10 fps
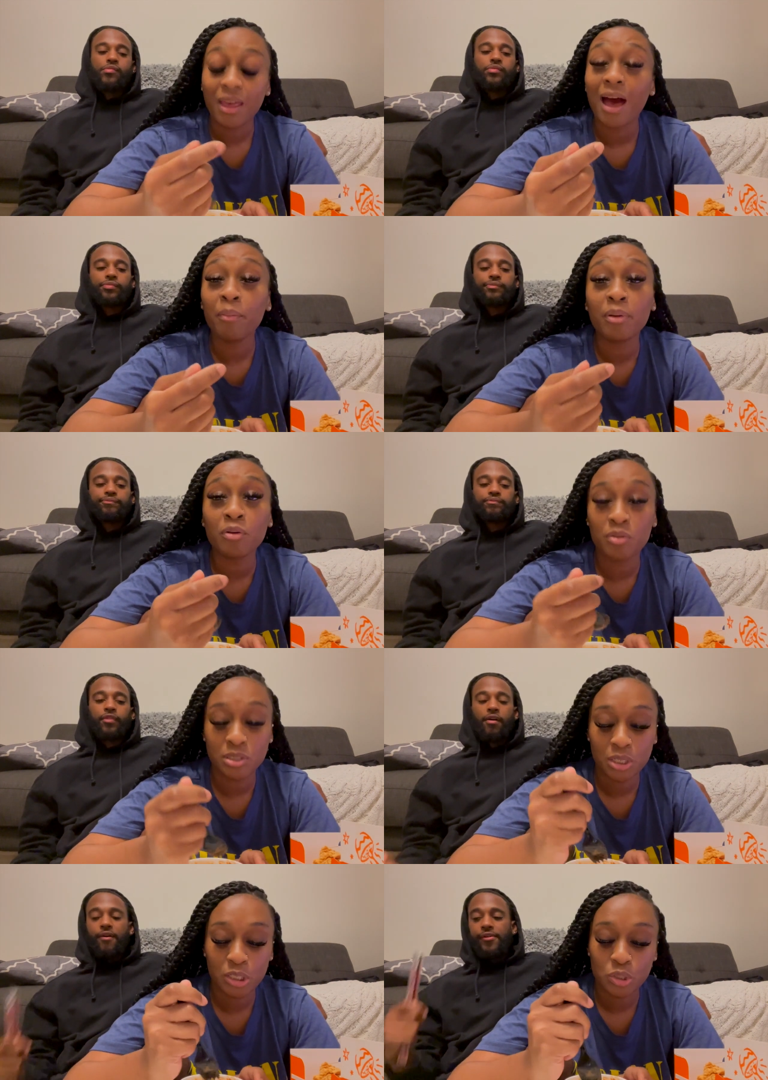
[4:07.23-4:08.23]
Speaker 1: i've been going
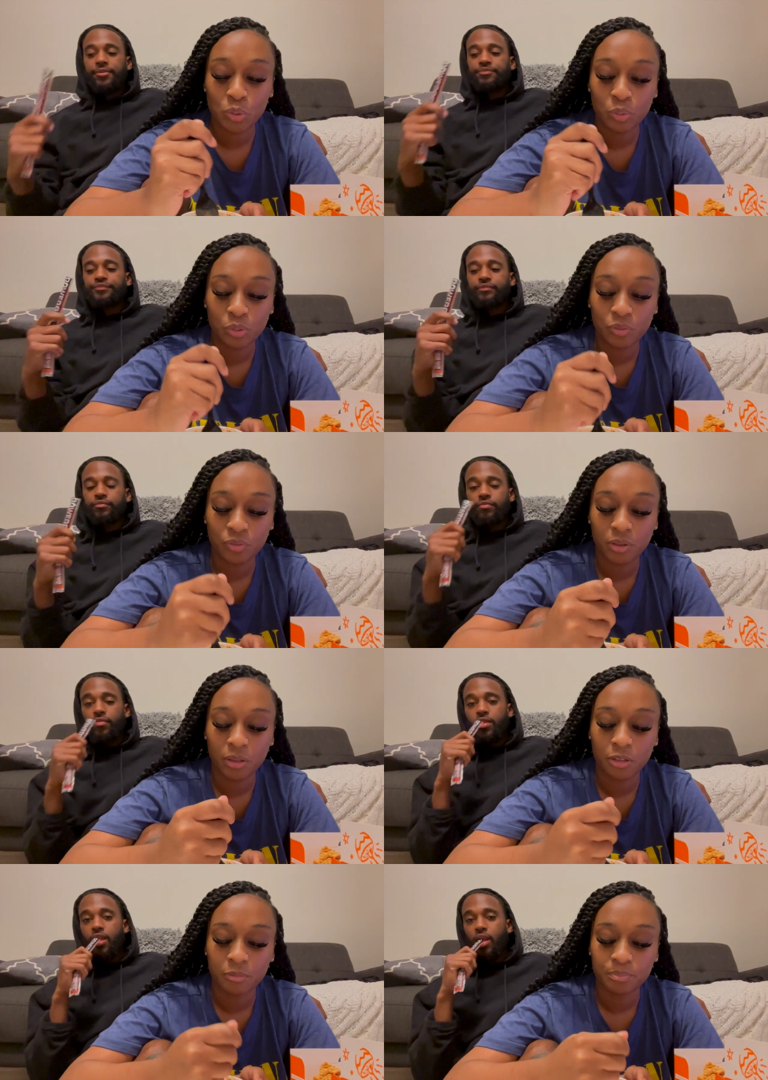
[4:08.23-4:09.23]
to this school
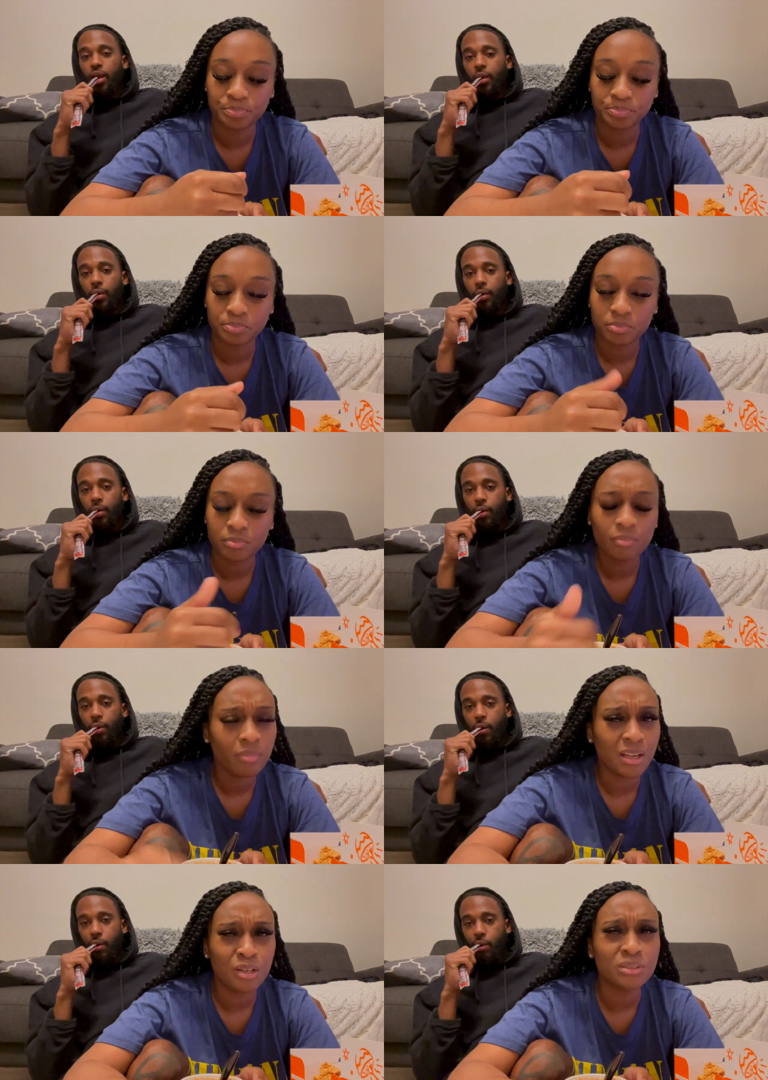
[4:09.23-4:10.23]
for
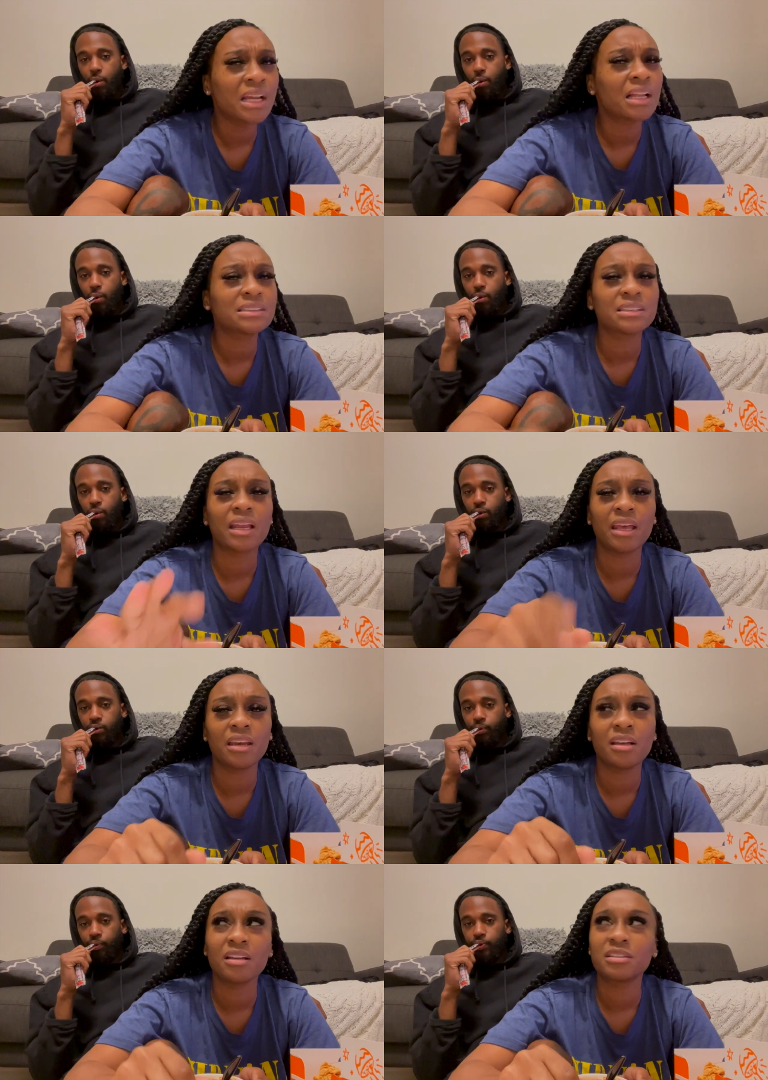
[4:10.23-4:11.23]
this is like close to the
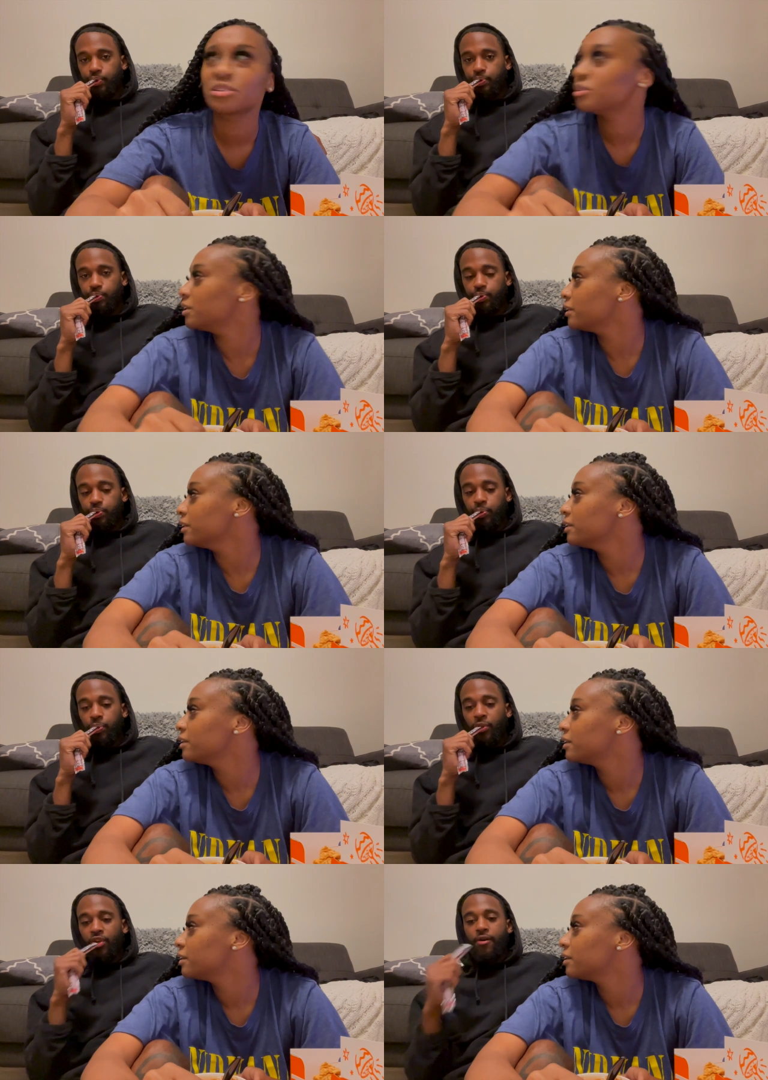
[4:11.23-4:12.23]
end of the school year
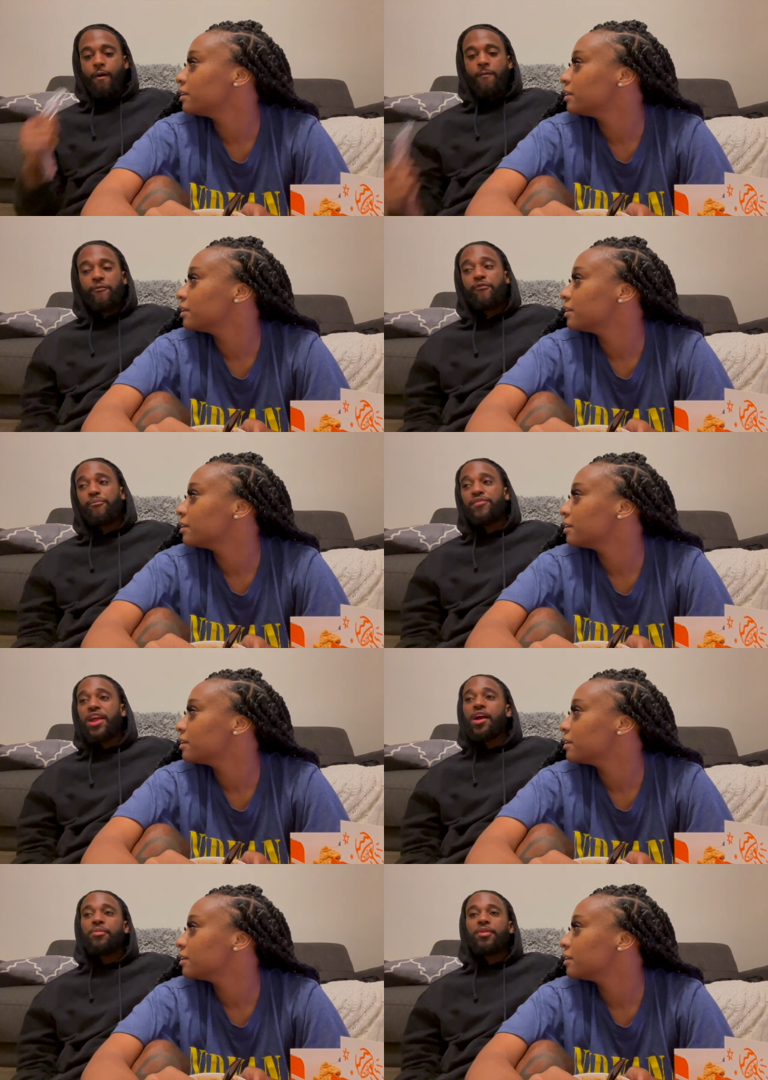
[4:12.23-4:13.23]

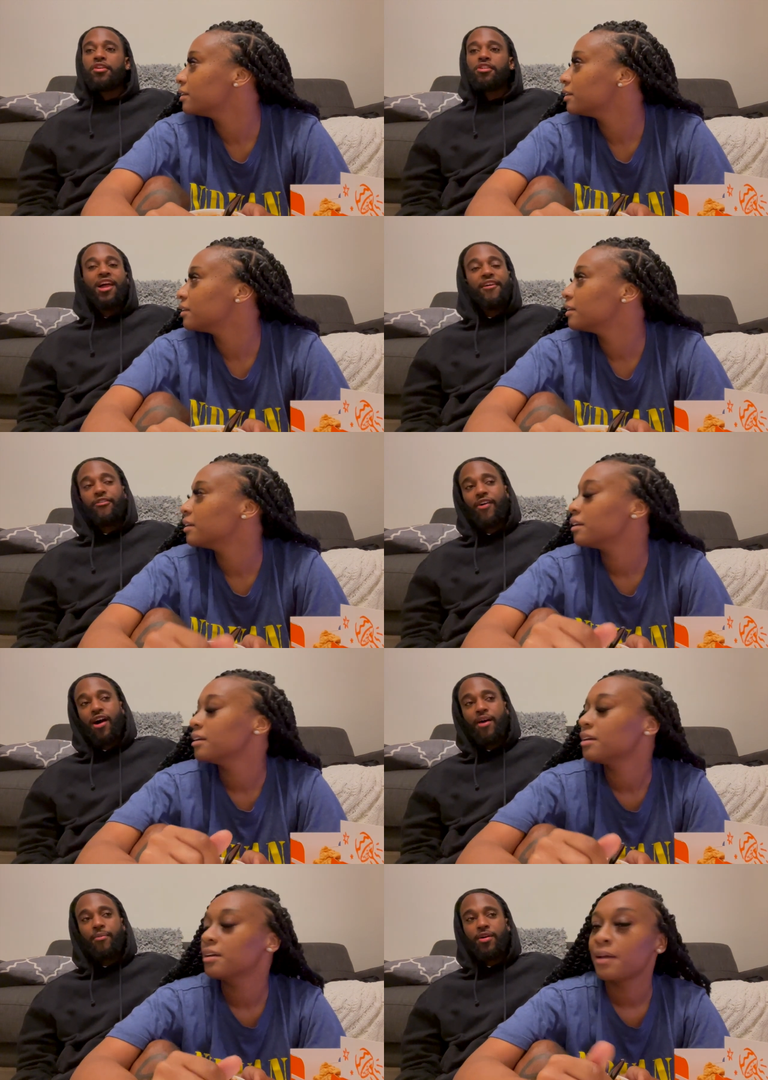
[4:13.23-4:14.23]
Speaker 2: down there like
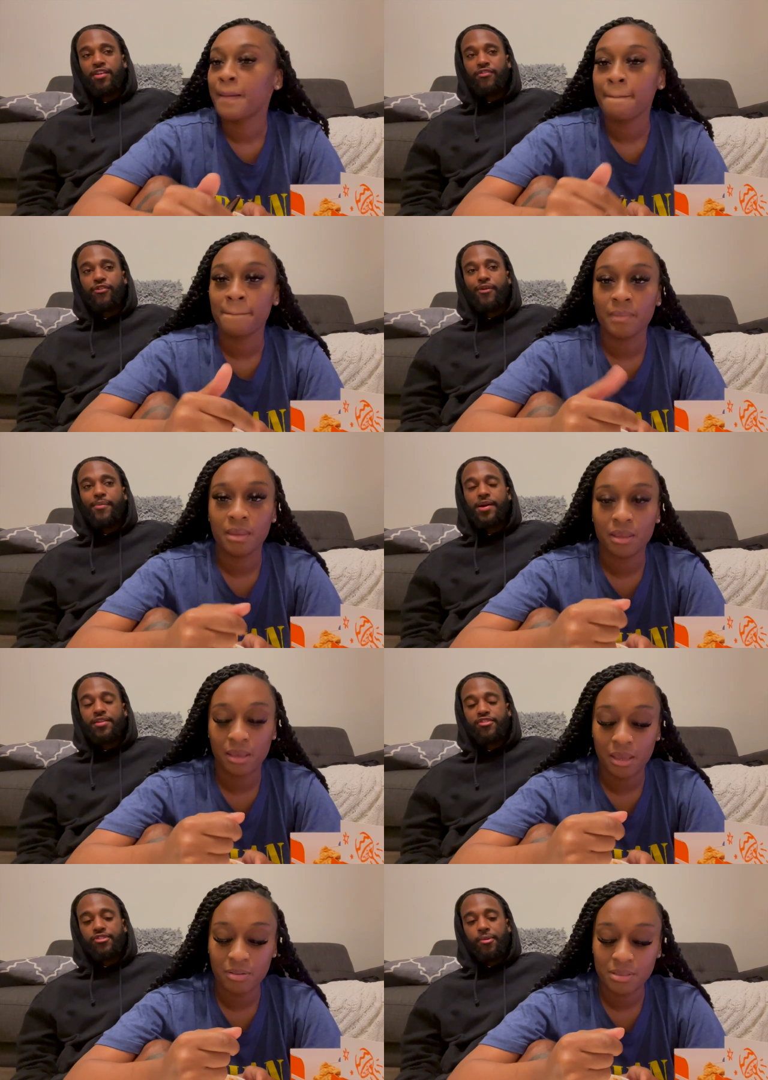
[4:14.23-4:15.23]
five months four
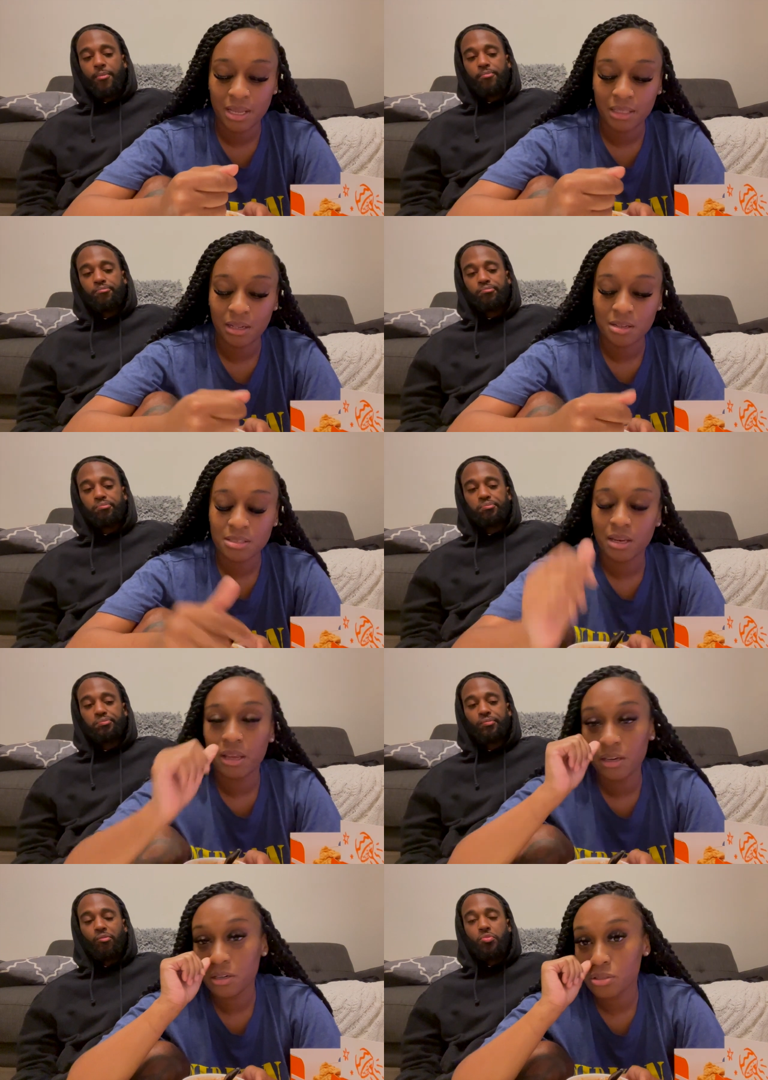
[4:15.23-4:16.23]
months
Speaker 1: it was like close to the
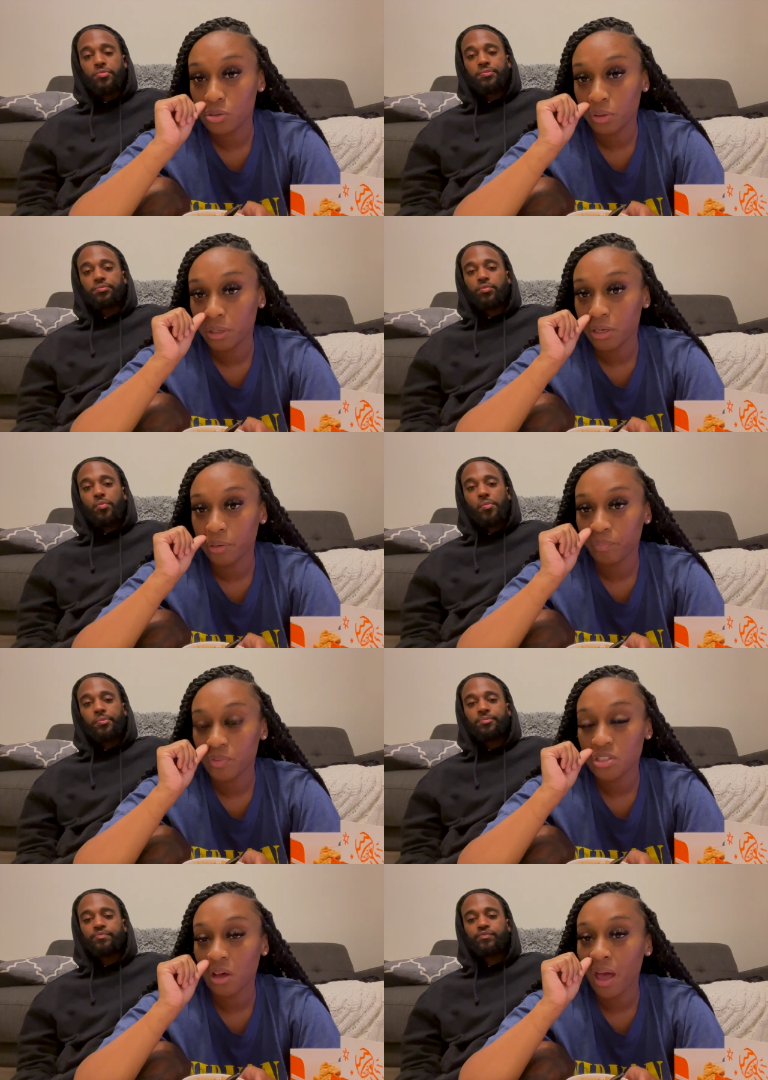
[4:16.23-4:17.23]
end of the school year
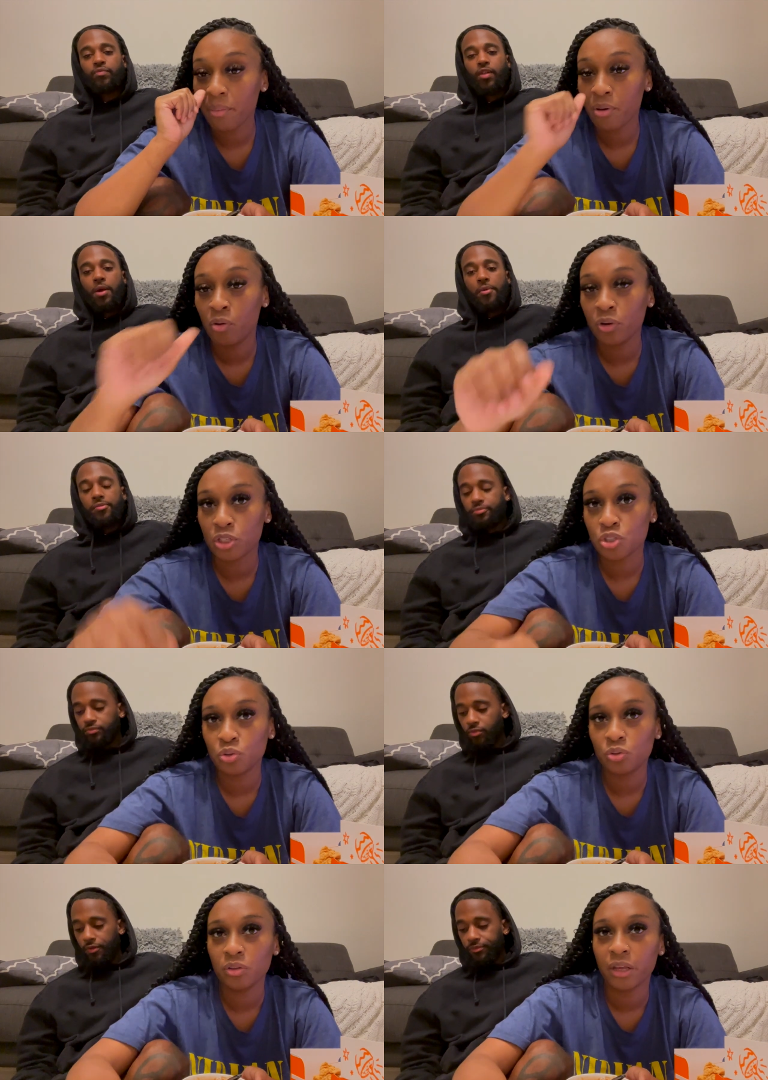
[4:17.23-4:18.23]
so i've been going to
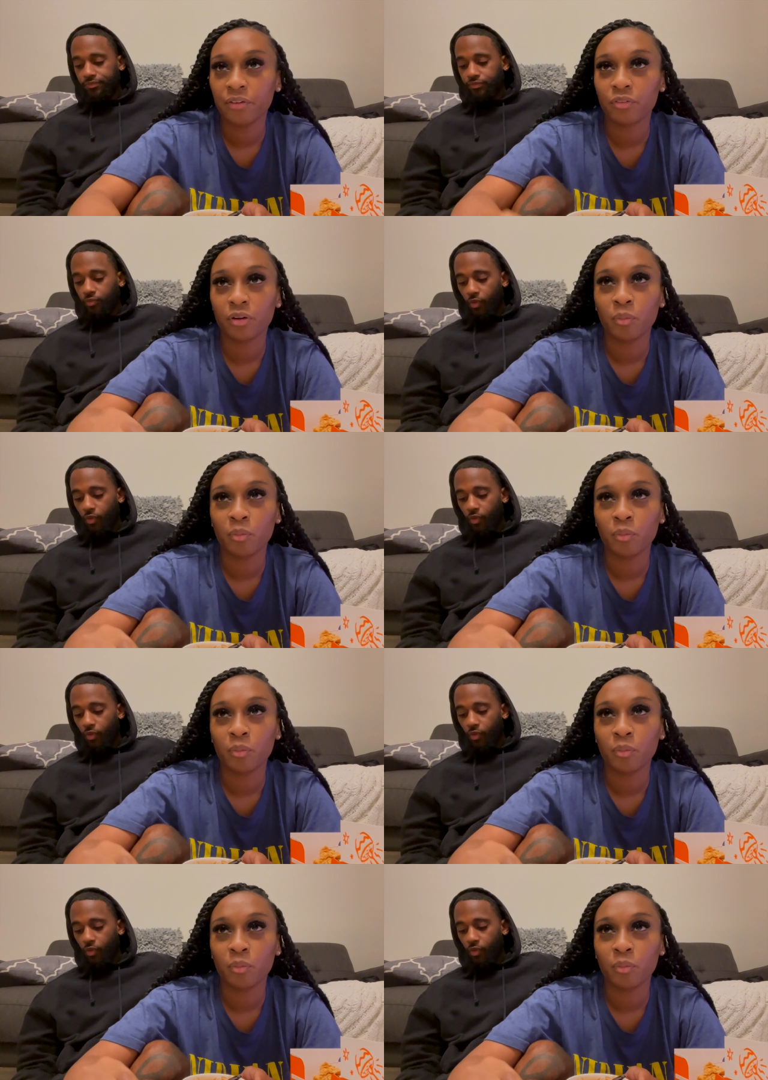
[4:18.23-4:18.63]
school there for a